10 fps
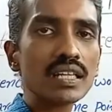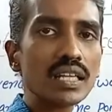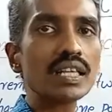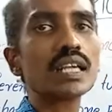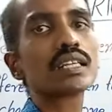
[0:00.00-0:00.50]

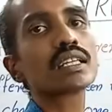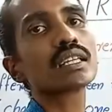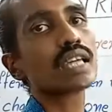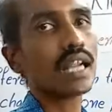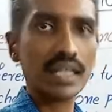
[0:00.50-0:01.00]
electric
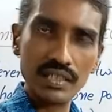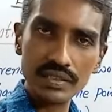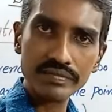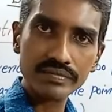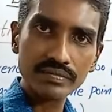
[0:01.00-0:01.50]
current.
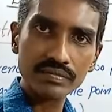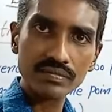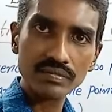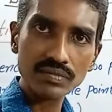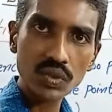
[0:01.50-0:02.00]

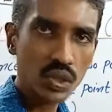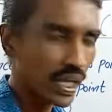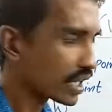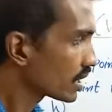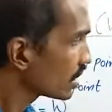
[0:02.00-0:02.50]

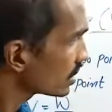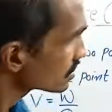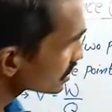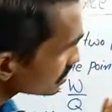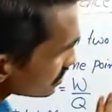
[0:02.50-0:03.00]
Okay,
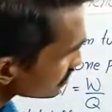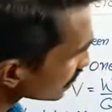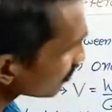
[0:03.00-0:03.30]
instead